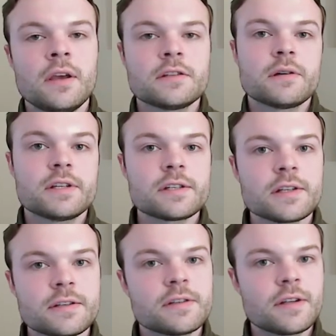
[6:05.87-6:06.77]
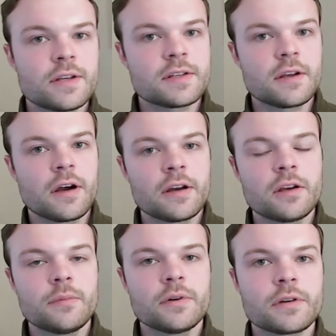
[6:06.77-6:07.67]
So I just listened to this on
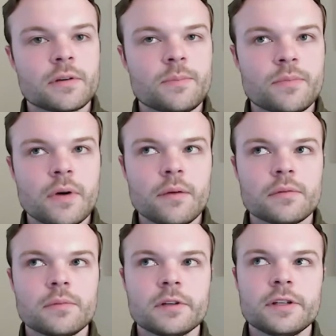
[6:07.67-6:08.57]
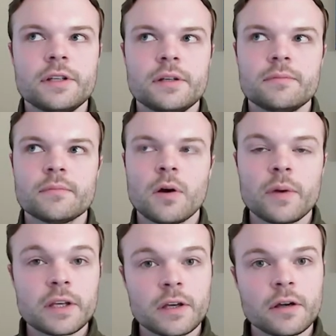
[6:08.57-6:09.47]
audiobook probably a
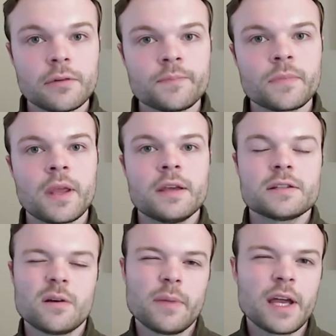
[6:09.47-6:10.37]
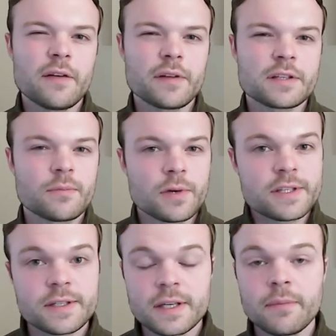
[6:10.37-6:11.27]
week ago, so I may have like some
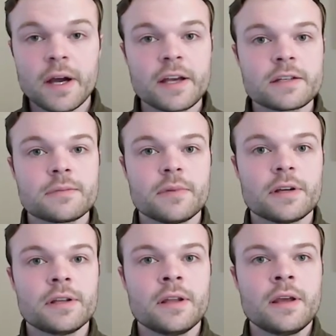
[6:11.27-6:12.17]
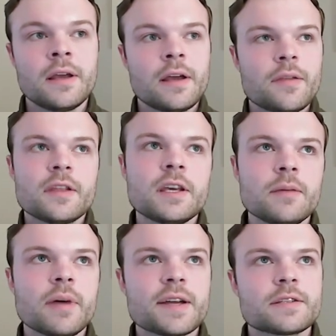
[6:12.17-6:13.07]
recency bias, but
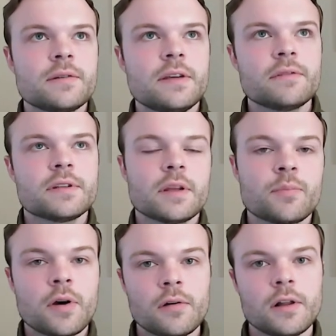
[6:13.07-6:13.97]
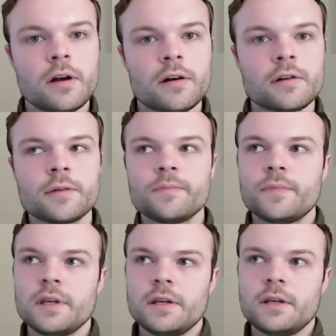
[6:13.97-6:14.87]
thinking back to even the prologue,
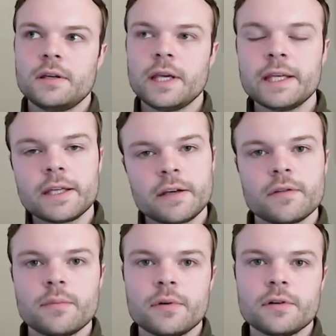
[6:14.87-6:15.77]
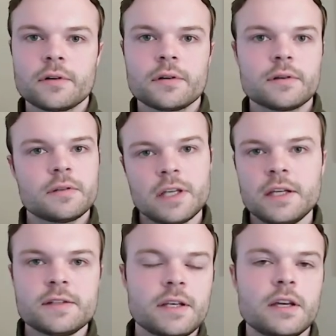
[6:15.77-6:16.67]
the ending of the book,
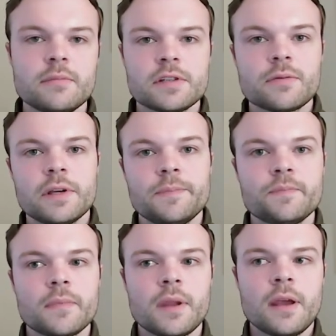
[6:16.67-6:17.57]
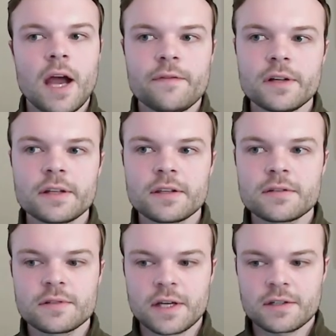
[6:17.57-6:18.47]
any scene in between, I feel like
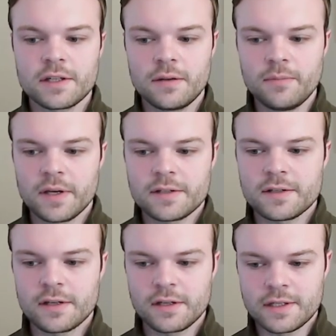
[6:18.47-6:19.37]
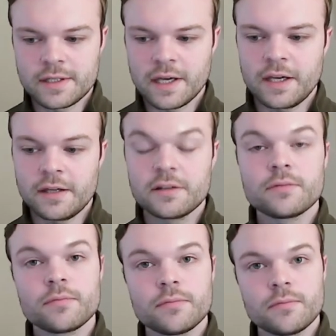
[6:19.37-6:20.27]
this was actually the best like
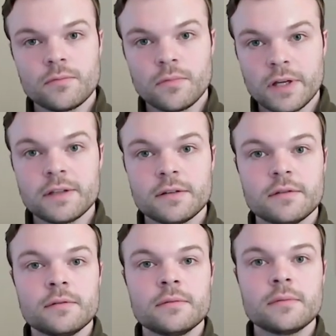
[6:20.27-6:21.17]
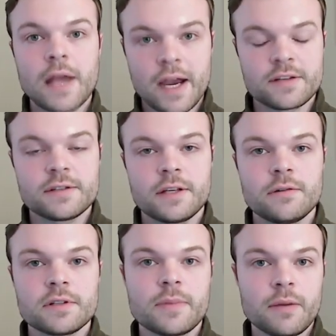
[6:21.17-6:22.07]
contained written action
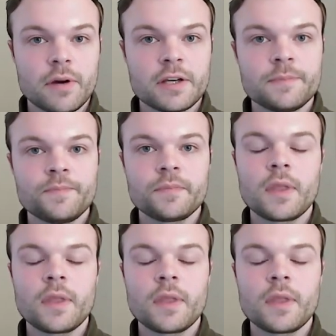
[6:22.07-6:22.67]
sequence by Brandon.